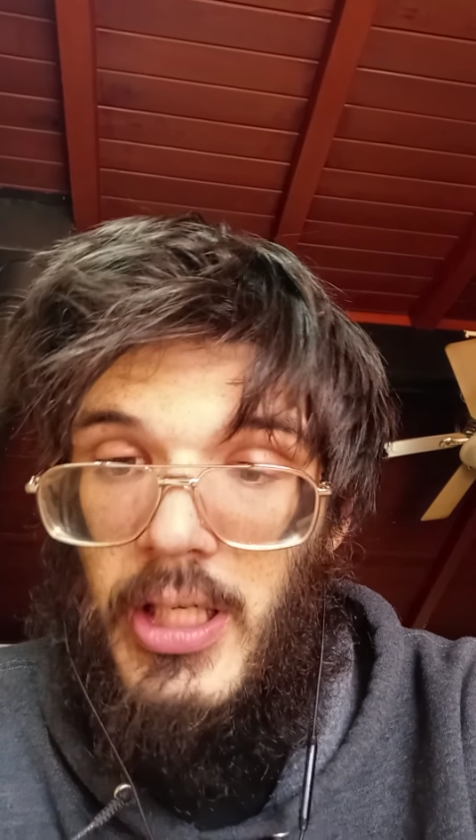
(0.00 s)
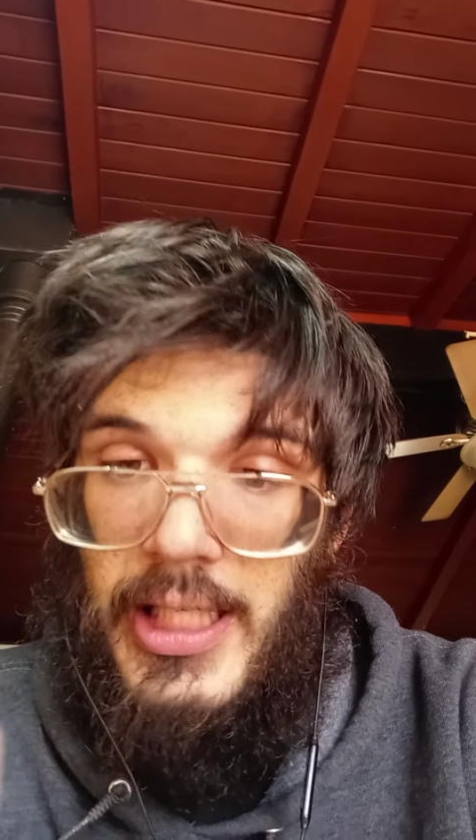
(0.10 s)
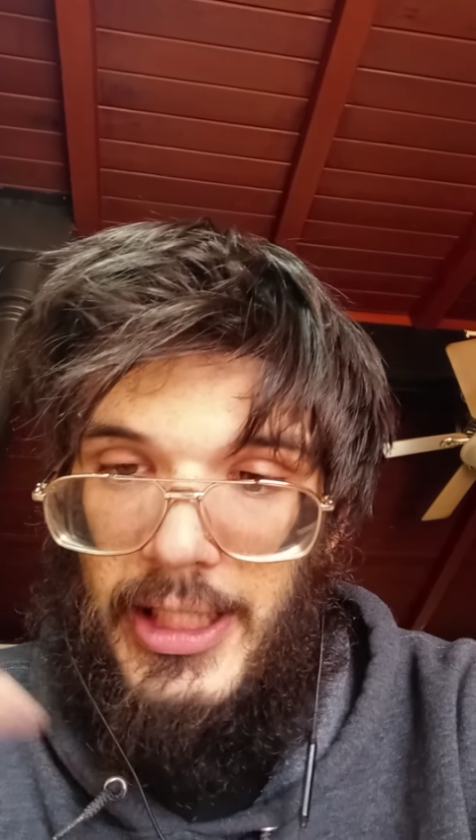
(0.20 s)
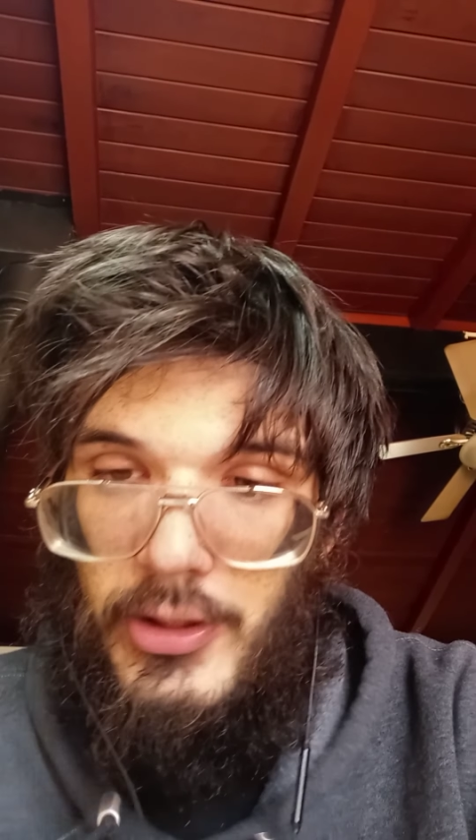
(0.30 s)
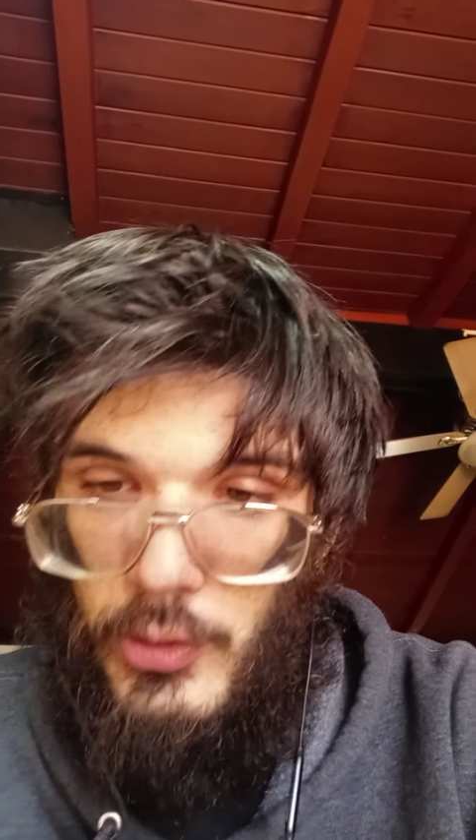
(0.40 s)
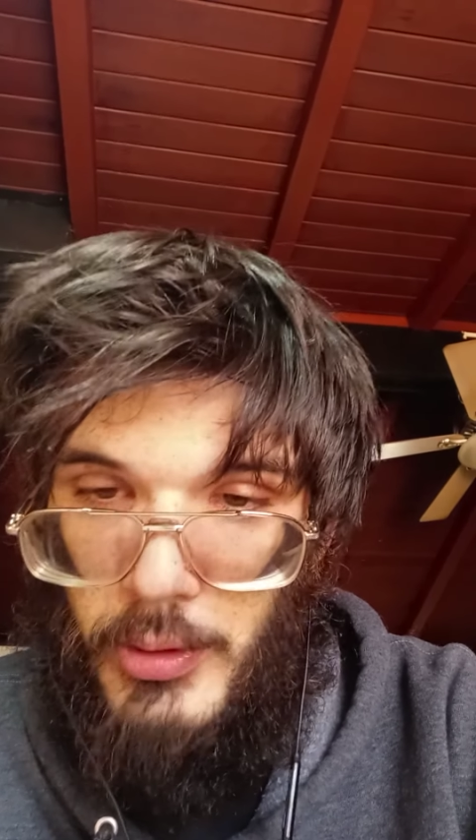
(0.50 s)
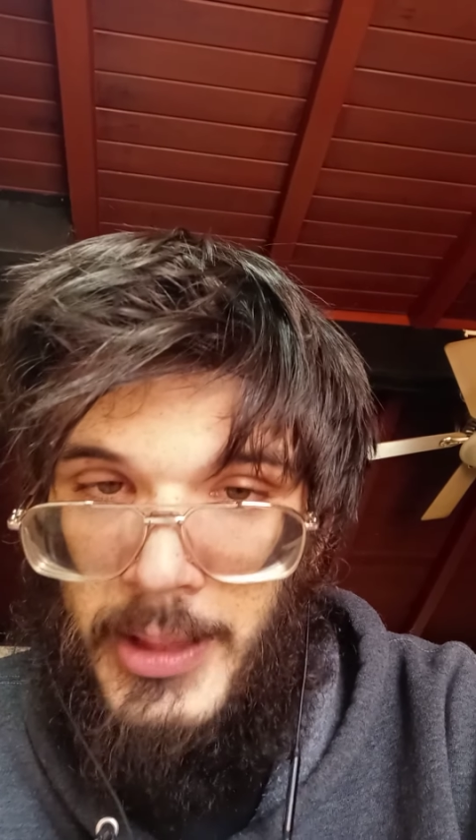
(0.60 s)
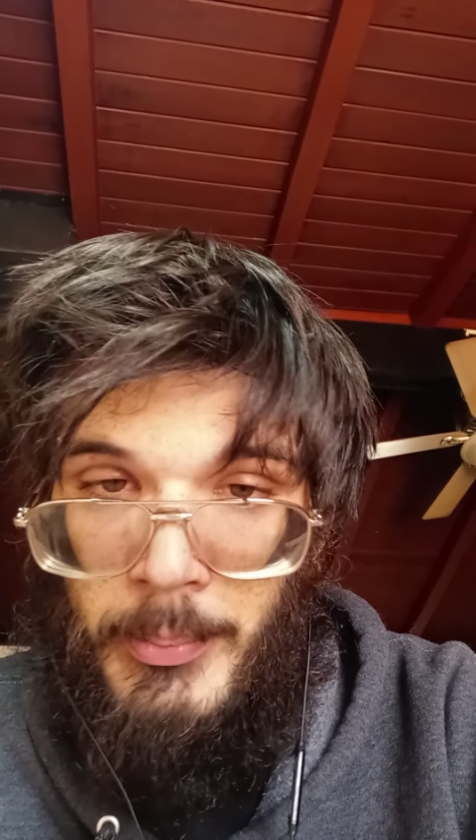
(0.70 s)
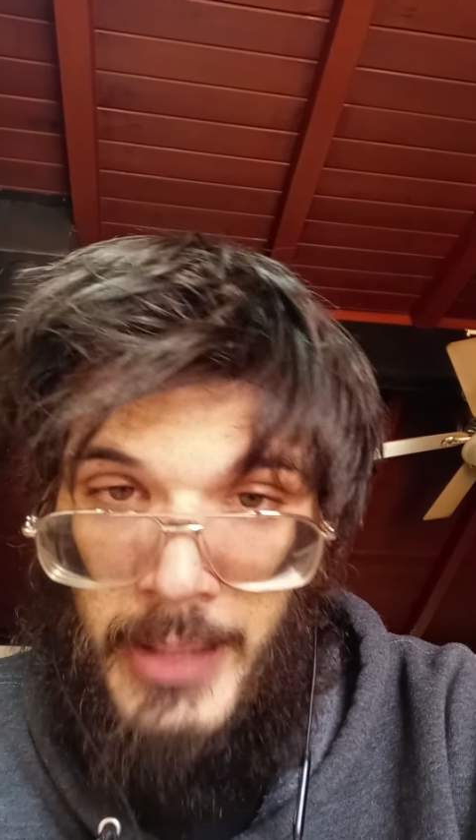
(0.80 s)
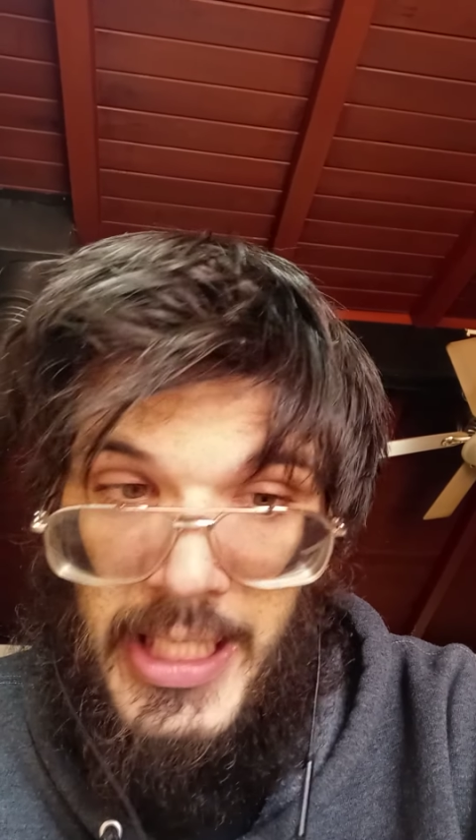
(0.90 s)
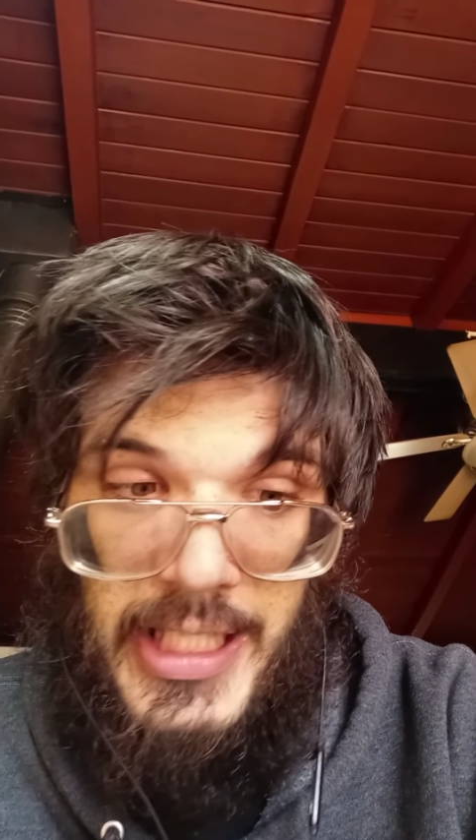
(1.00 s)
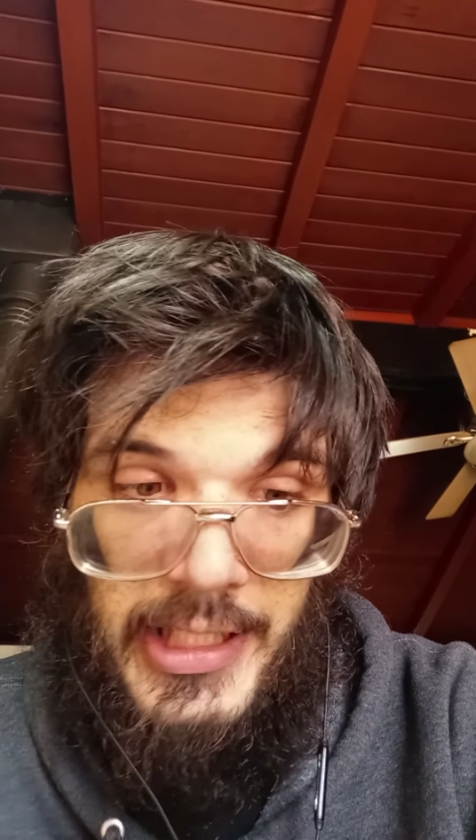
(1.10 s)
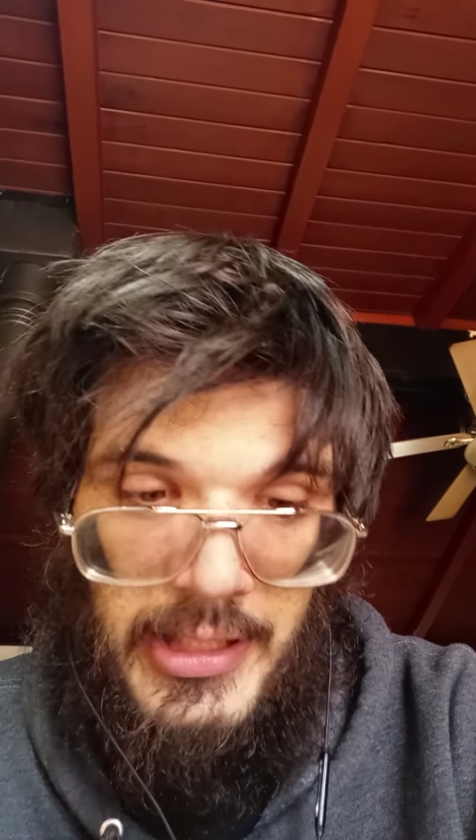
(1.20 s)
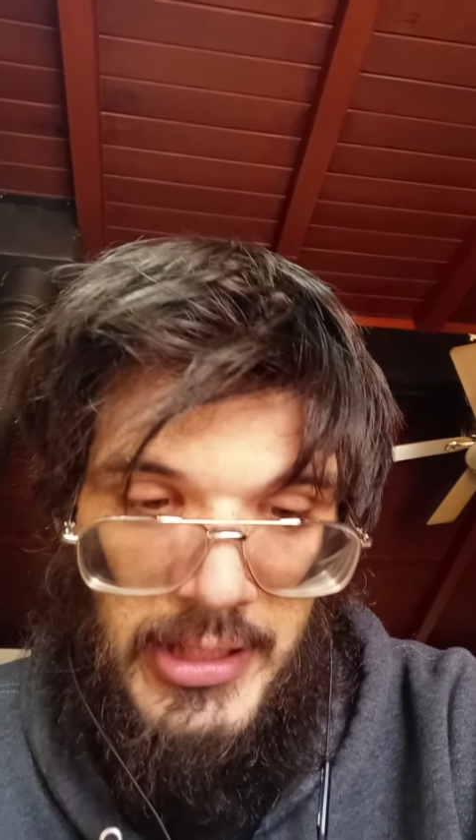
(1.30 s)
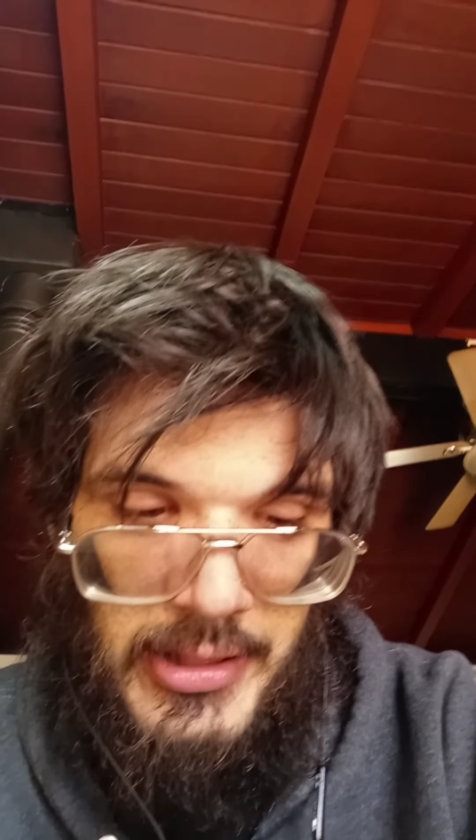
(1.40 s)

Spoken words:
including me.